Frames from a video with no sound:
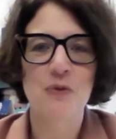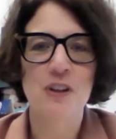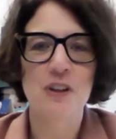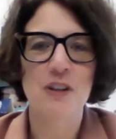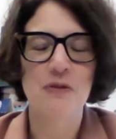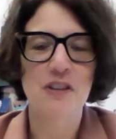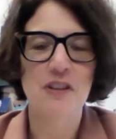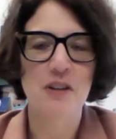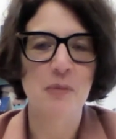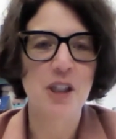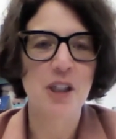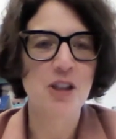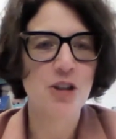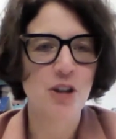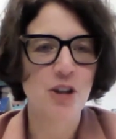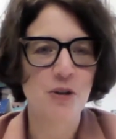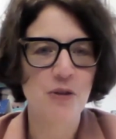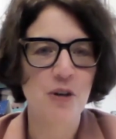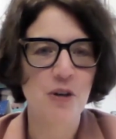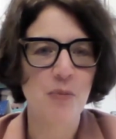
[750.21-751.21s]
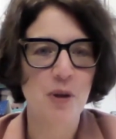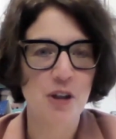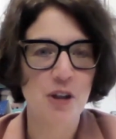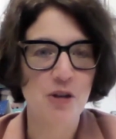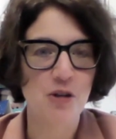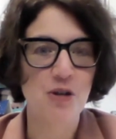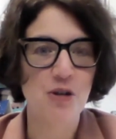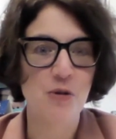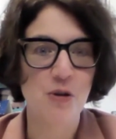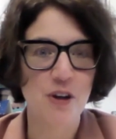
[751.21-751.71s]
if somebody shows up at
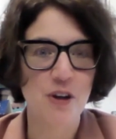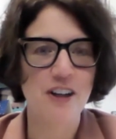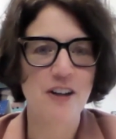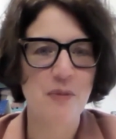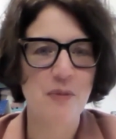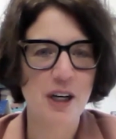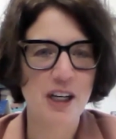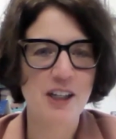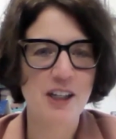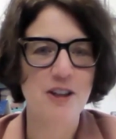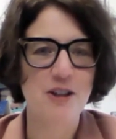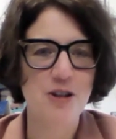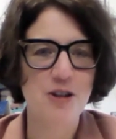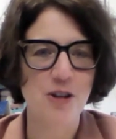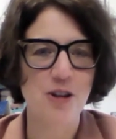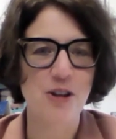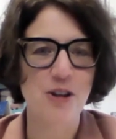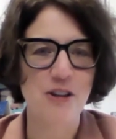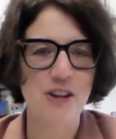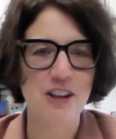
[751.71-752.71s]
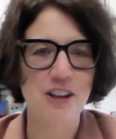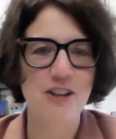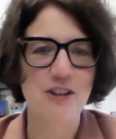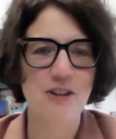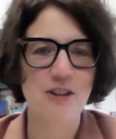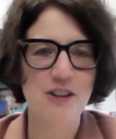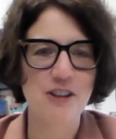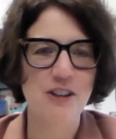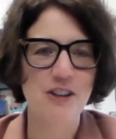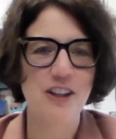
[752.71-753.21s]
your door, and making sure that
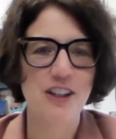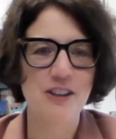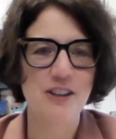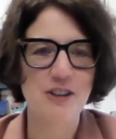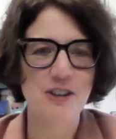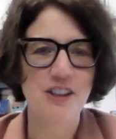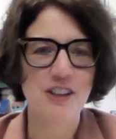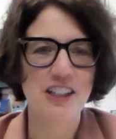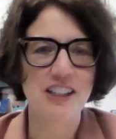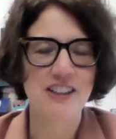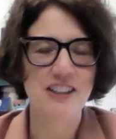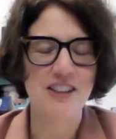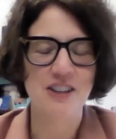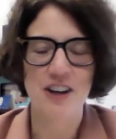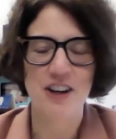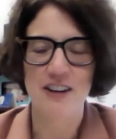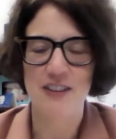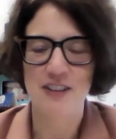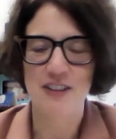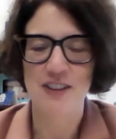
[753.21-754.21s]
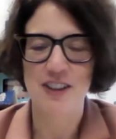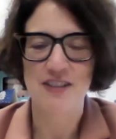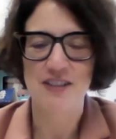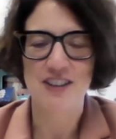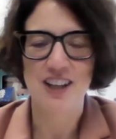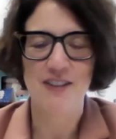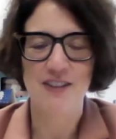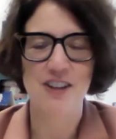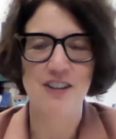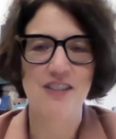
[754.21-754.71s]
you understand that you
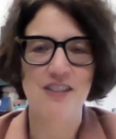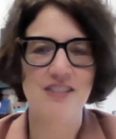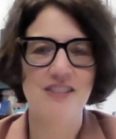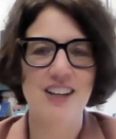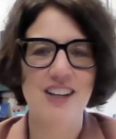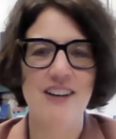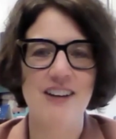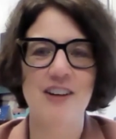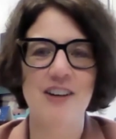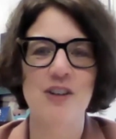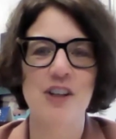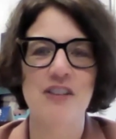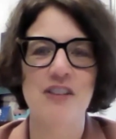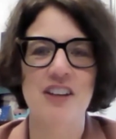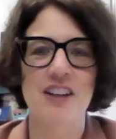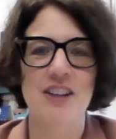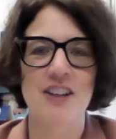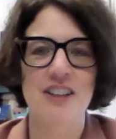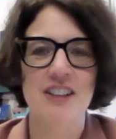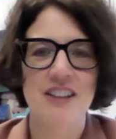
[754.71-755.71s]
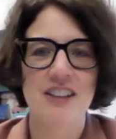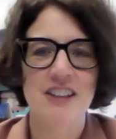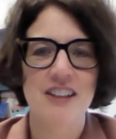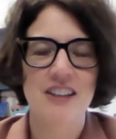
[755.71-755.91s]
have everything